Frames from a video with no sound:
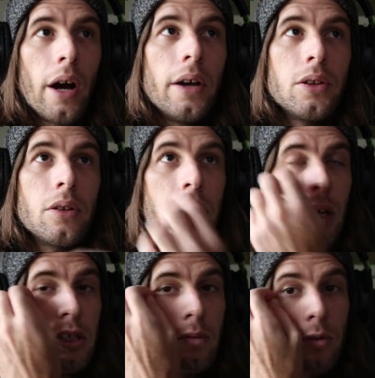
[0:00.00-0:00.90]
Alright, so
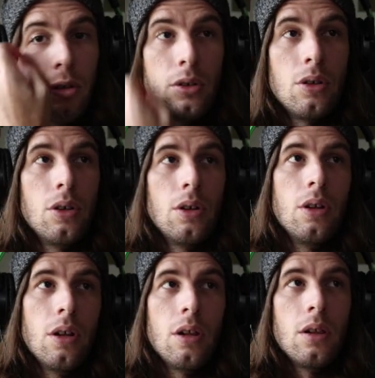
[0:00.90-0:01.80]
session view.
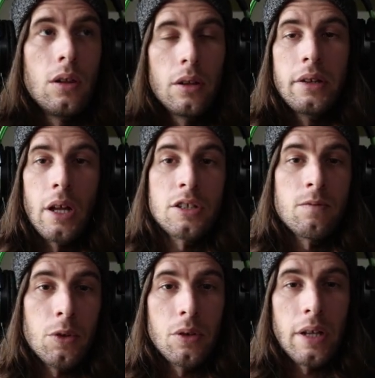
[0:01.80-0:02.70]
Session
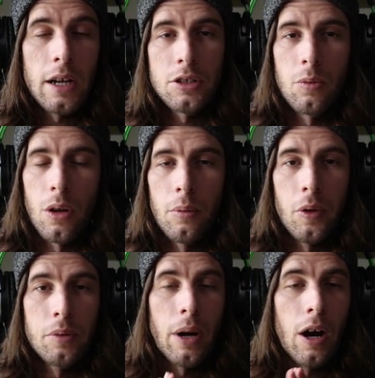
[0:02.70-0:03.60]
view is actually one of the
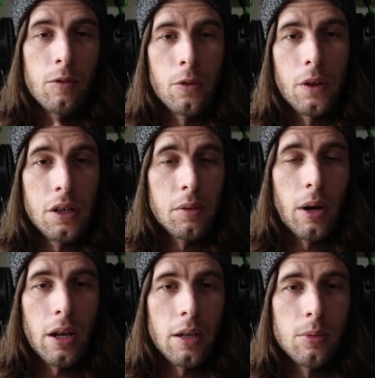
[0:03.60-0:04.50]
most powerful things
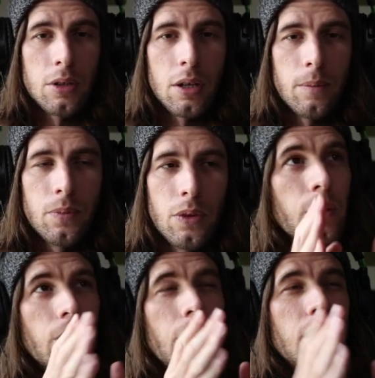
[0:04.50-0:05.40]
about Ableton.
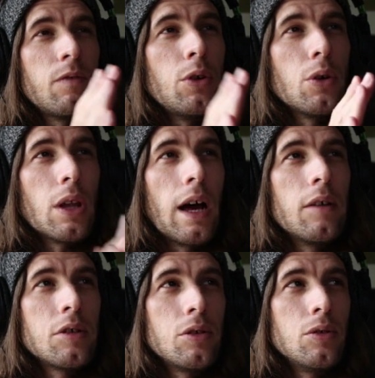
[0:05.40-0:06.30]
This view
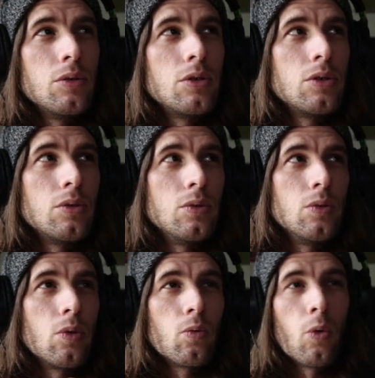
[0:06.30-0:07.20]
allows you
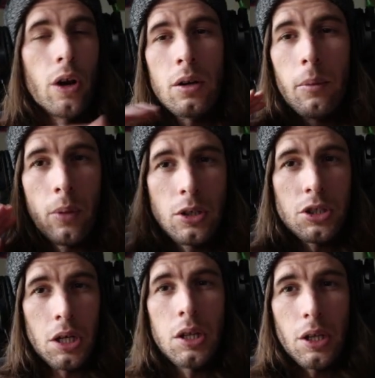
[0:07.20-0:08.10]
to run a bunch
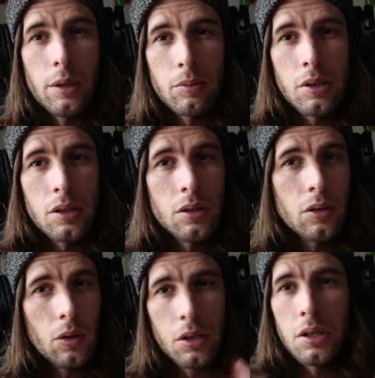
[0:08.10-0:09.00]
of clips
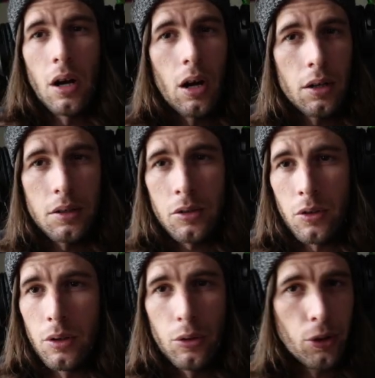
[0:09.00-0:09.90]
or songs
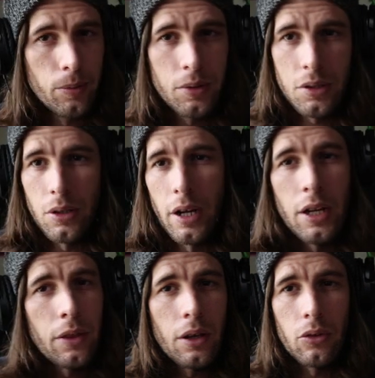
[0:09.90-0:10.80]
or loops or
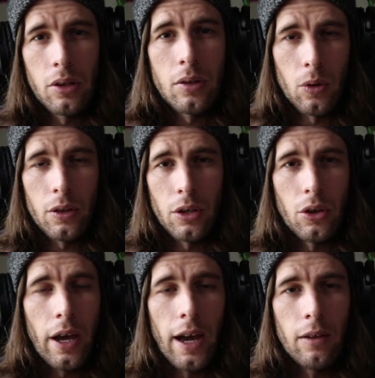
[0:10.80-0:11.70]
anything of the sort that you
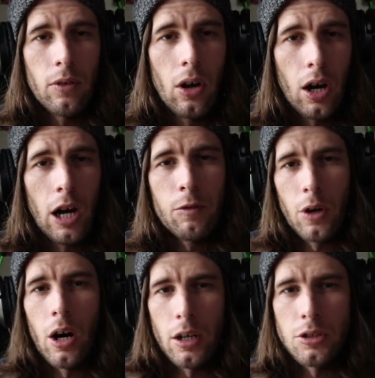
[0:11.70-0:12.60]
have off your
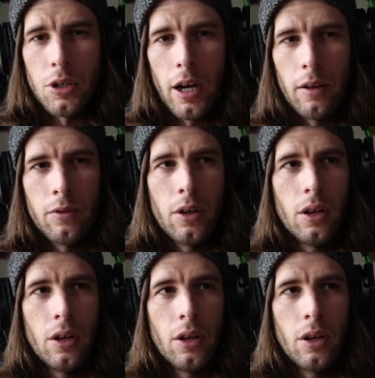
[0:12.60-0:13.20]
hard drive,